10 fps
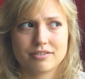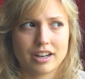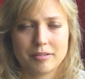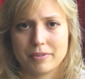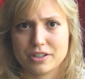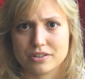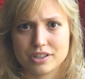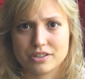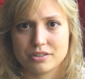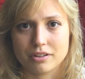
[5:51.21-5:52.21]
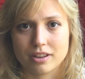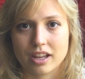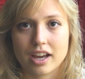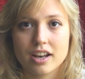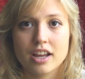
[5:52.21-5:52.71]
find a major issue with
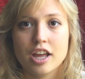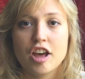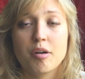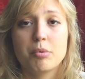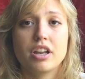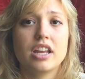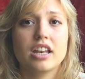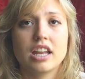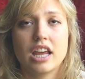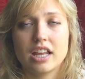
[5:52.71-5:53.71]
that. But in